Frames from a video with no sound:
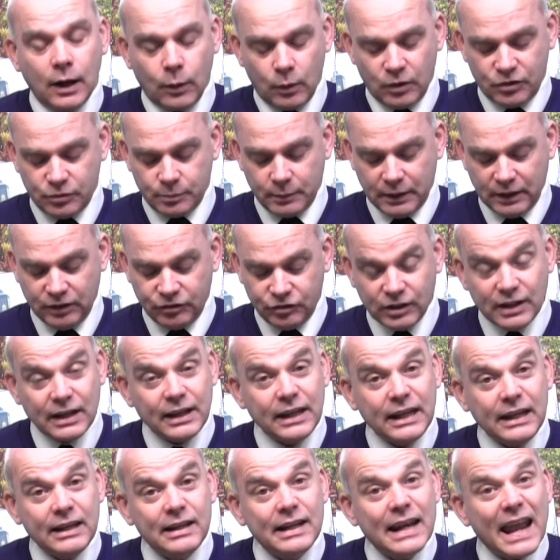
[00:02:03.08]
which means you
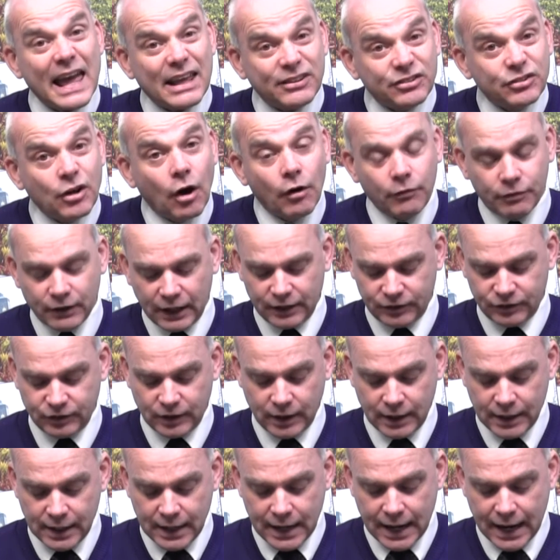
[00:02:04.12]
need less of it
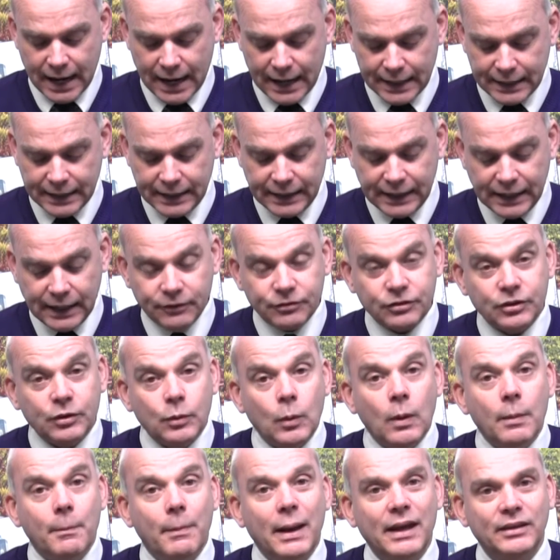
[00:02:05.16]
and it gives
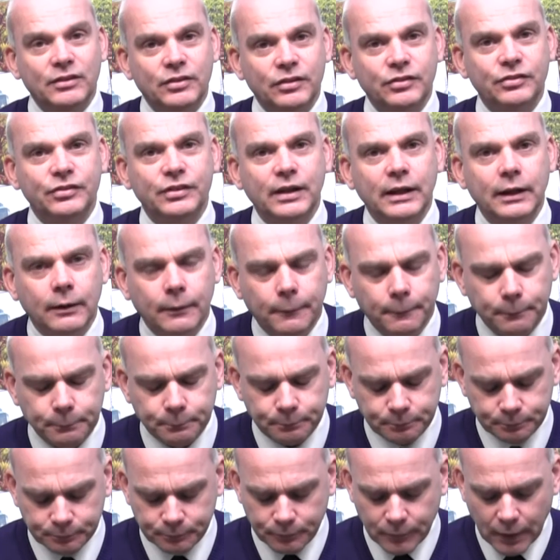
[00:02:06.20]
you a better seal.
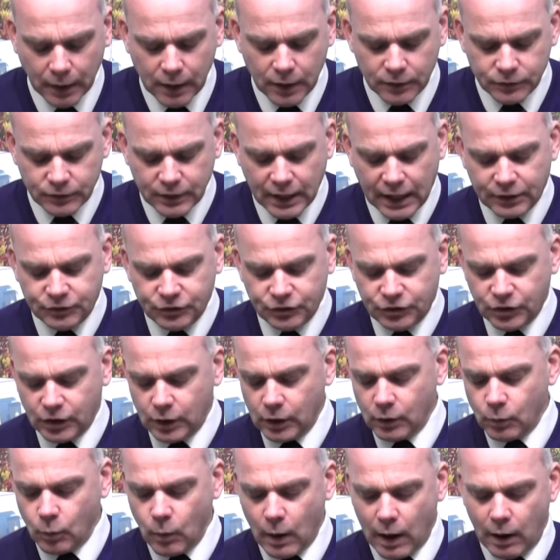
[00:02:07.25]
So how do you do
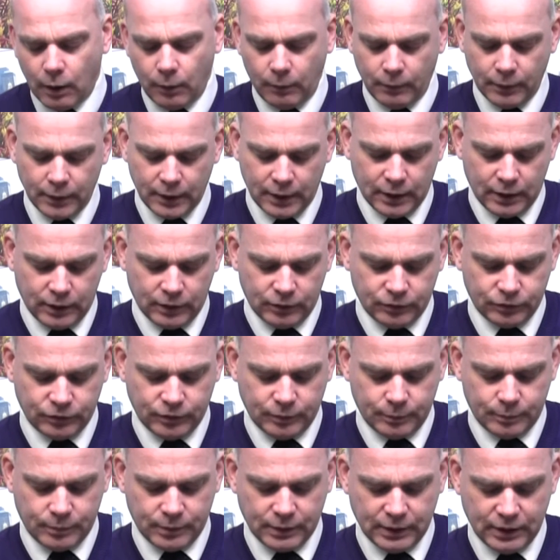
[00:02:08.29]
it? Well,
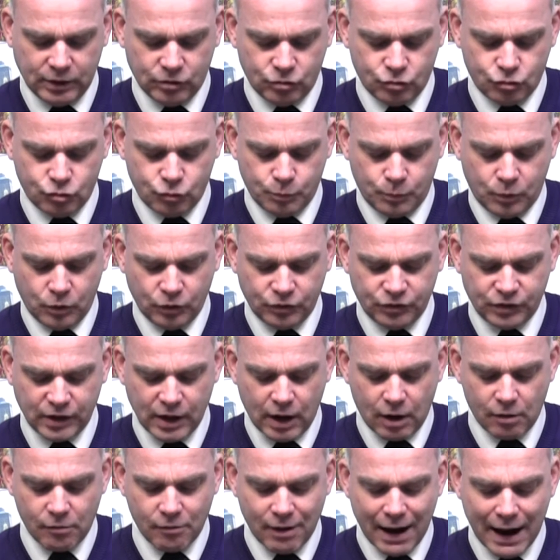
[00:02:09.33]
simply put it
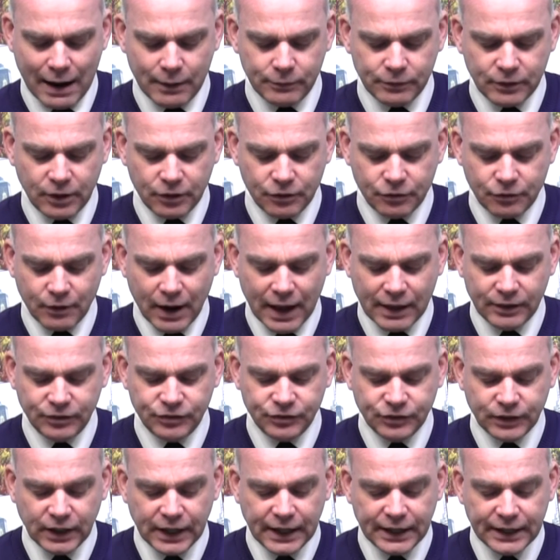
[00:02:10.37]
around the
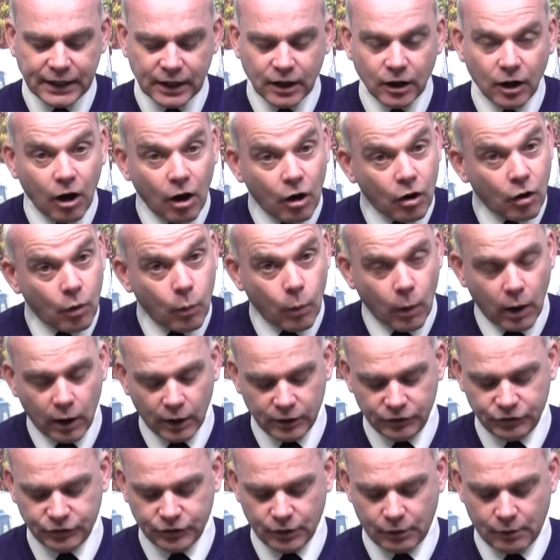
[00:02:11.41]
threads in a
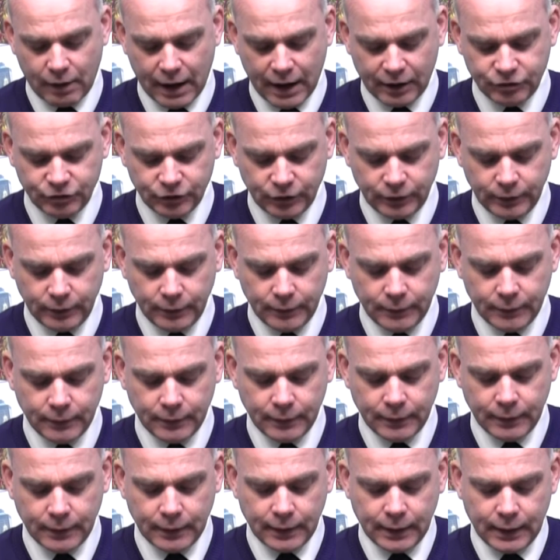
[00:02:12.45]
clockwise direction,
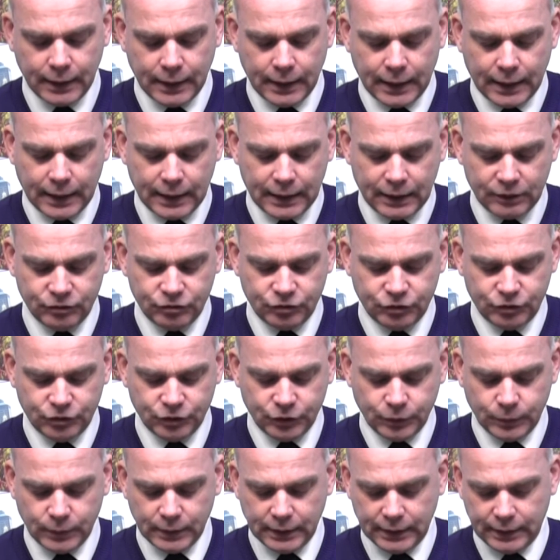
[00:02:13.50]
and as you're
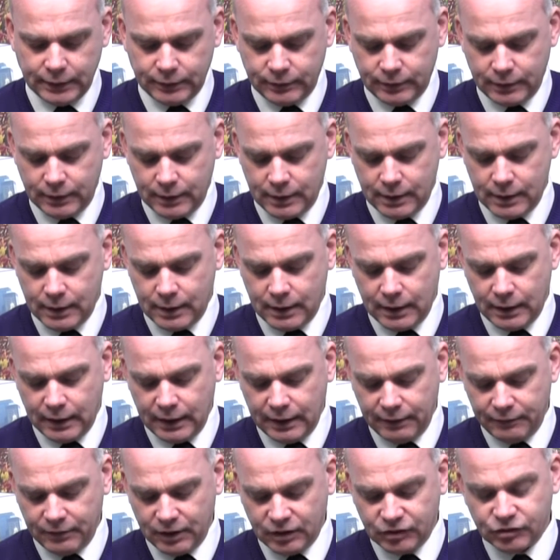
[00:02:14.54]
doing it,
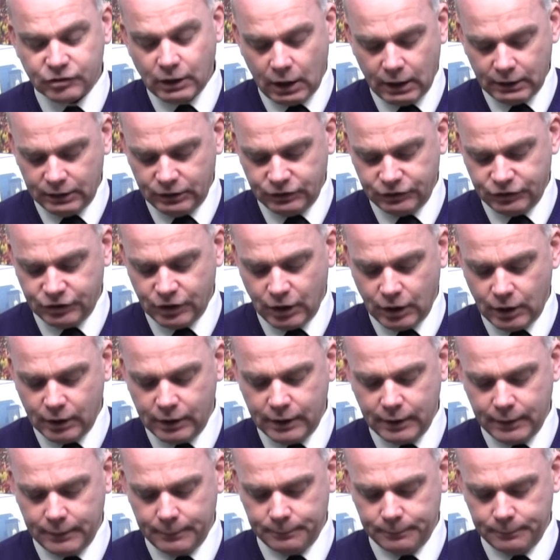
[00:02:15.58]
give it a slight tug